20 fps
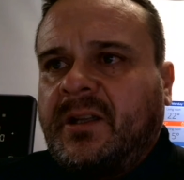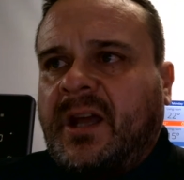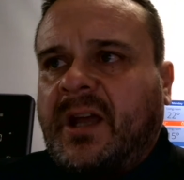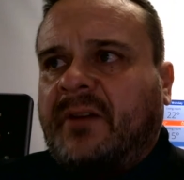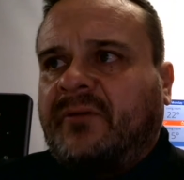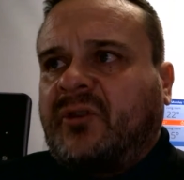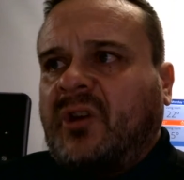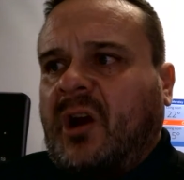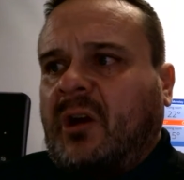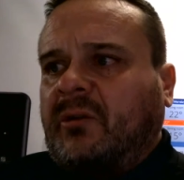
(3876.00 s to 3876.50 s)

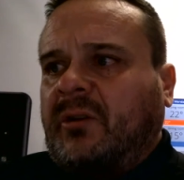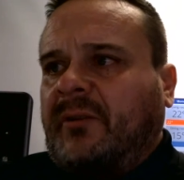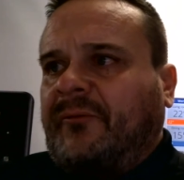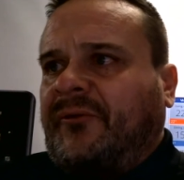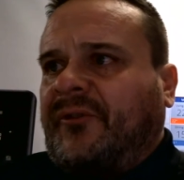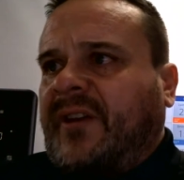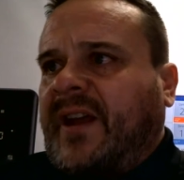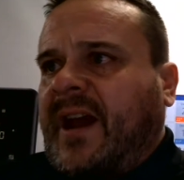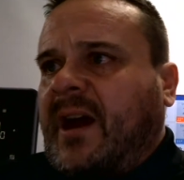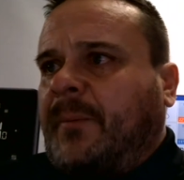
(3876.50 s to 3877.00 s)
that have dialed
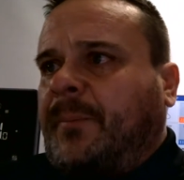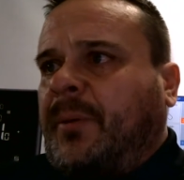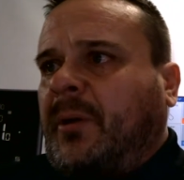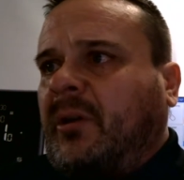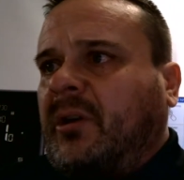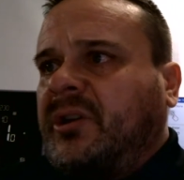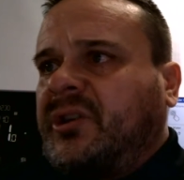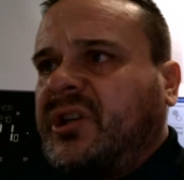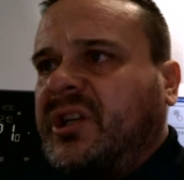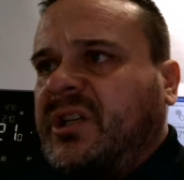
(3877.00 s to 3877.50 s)
in for that.
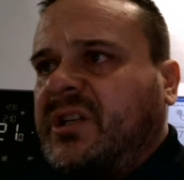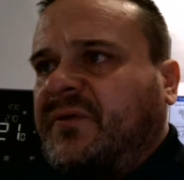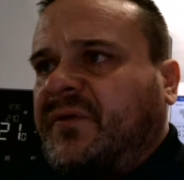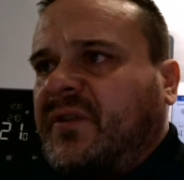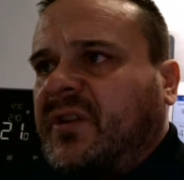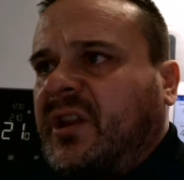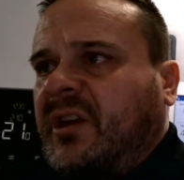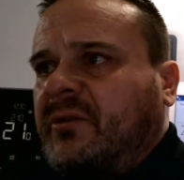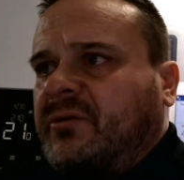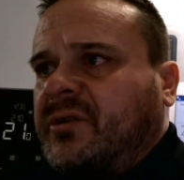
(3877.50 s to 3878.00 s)
Apologies
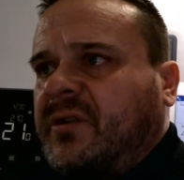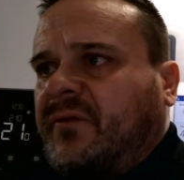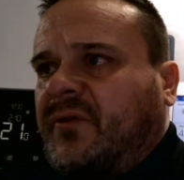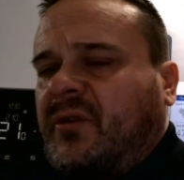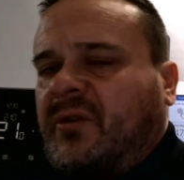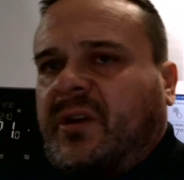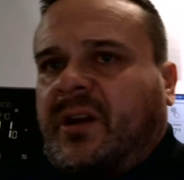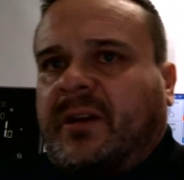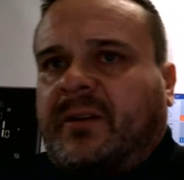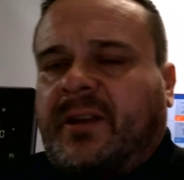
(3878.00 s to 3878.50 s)
for those of
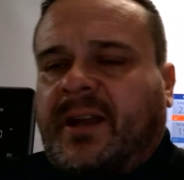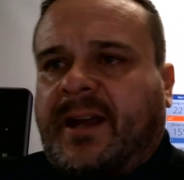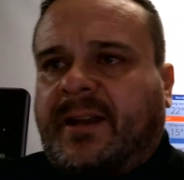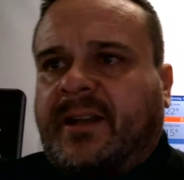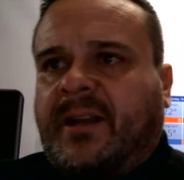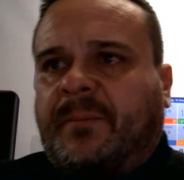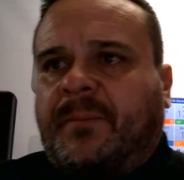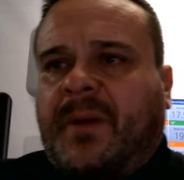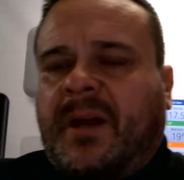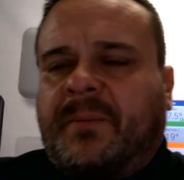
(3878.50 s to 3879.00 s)
you that
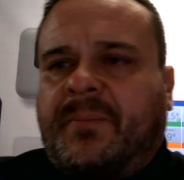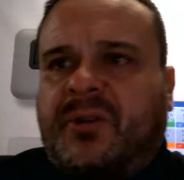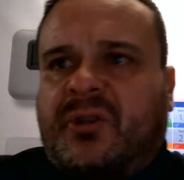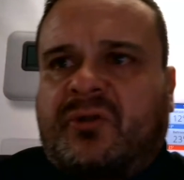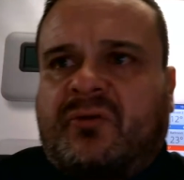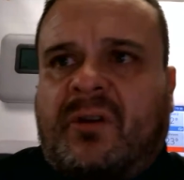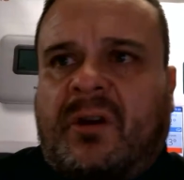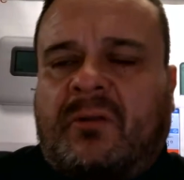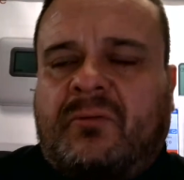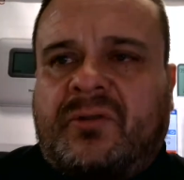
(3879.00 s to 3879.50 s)
that, that maybe
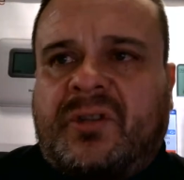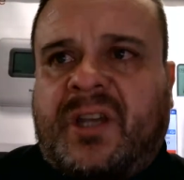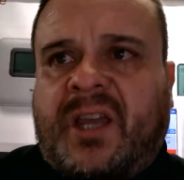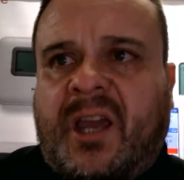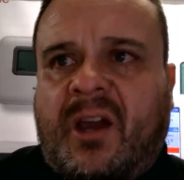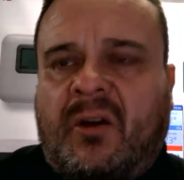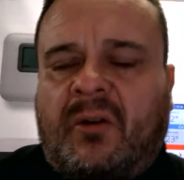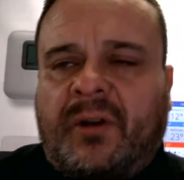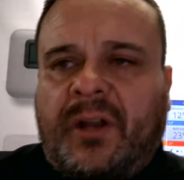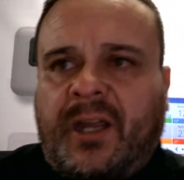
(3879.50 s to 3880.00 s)
struggled to
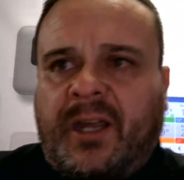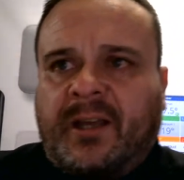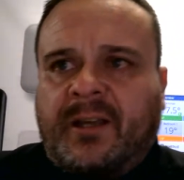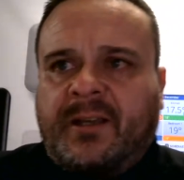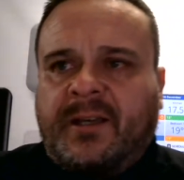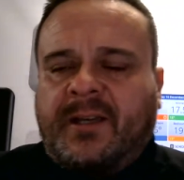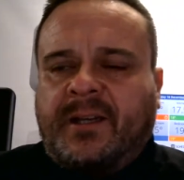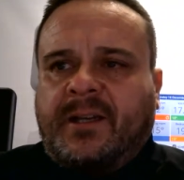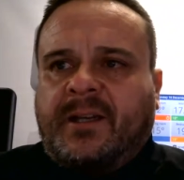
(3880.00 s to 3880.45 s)
get on it.